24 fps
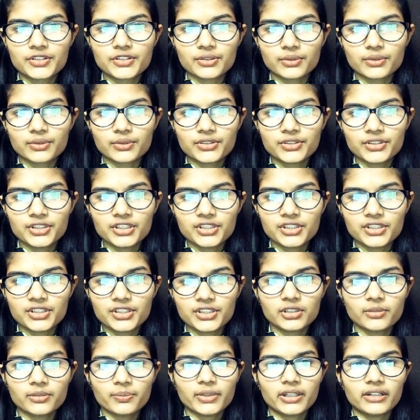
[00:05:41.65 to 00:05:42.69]
So this
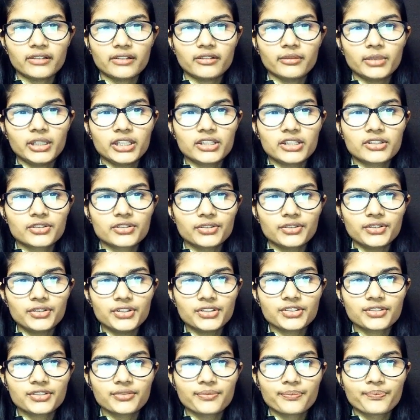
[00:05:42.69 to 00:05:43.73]
is for the
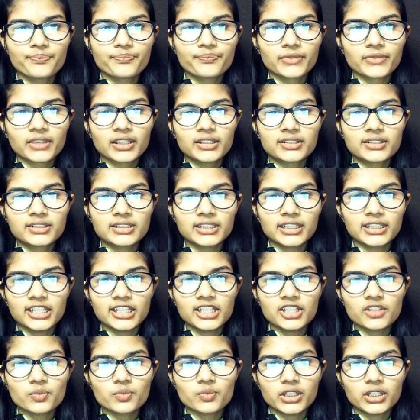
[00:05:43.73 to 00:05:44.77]
parameters.
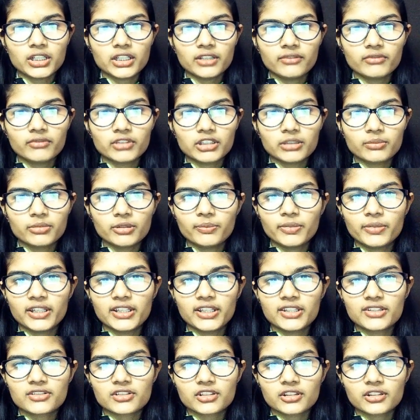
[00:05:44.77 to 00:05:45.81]
Second one will be
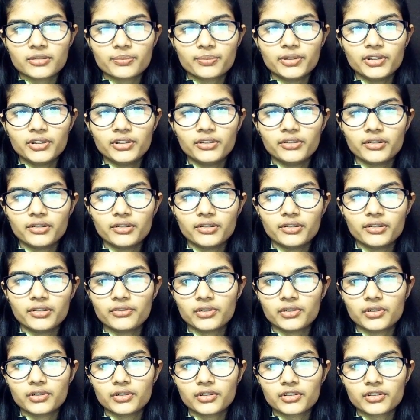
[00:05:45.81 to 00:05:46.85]
based up here
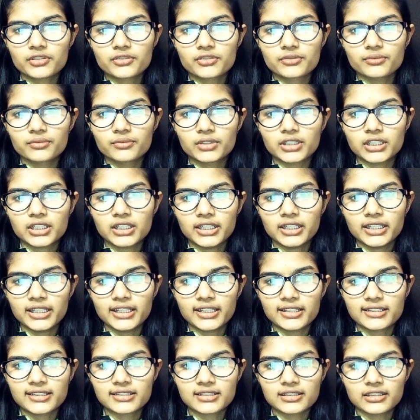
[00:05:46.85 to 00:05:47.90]
for to the
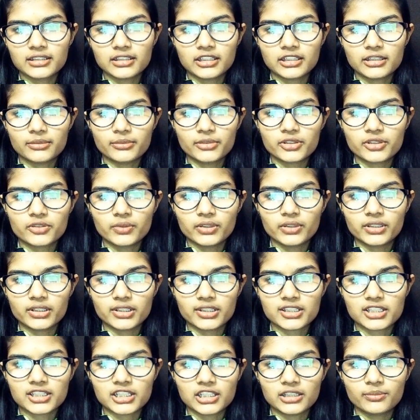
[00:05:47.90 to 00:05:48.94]
Excel and between
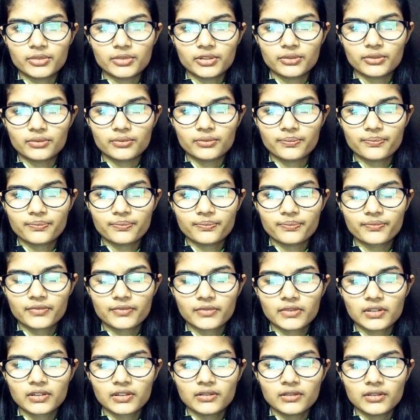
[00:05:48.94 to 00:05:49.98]
the Tableau.
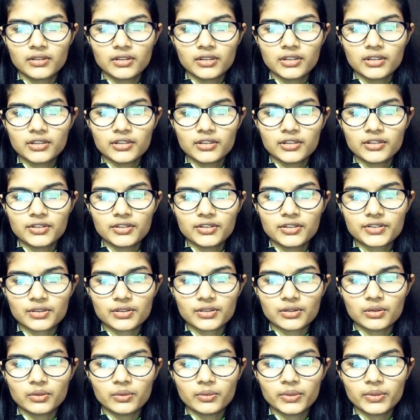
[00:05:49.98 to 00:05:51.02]

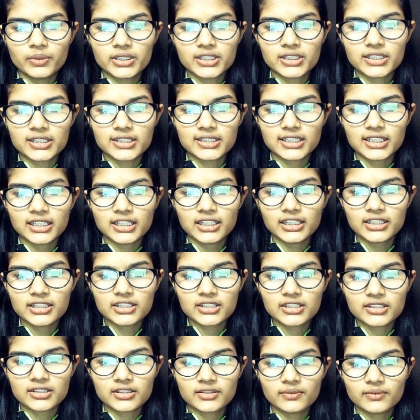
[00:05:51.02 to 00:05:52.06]
So it is
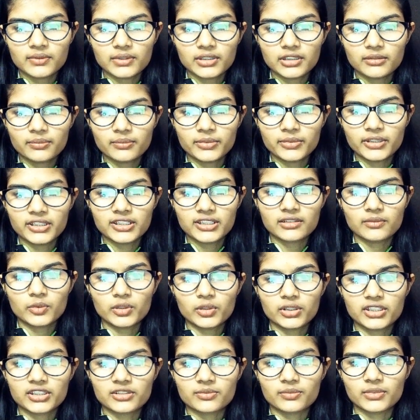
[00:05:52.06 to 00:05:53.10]
acts will be
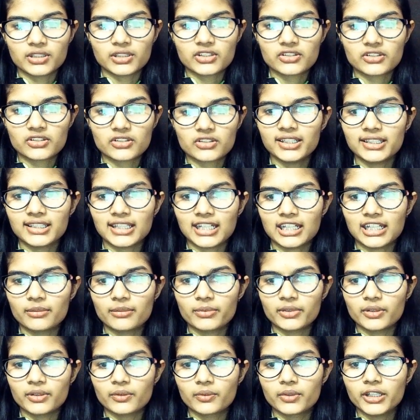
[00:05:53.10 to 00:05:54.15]
somewhat this much. Let
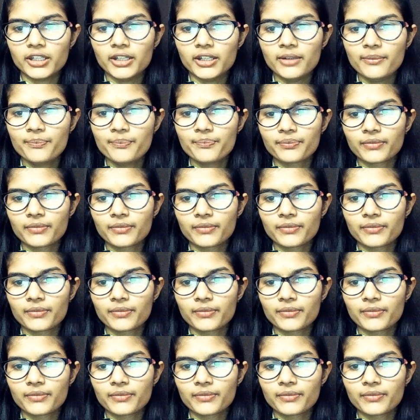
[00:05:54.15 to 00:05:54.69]
that be, okay.